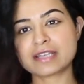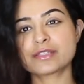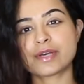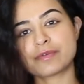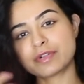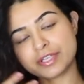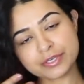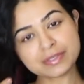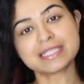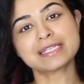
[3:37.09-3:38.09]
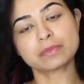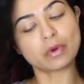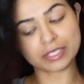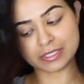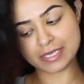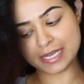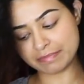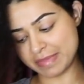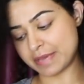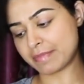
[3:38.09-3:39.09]
so I will use a little water
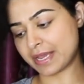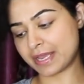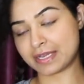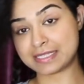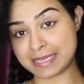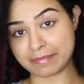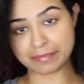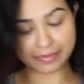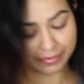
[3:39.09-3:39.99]
and make my hair damp.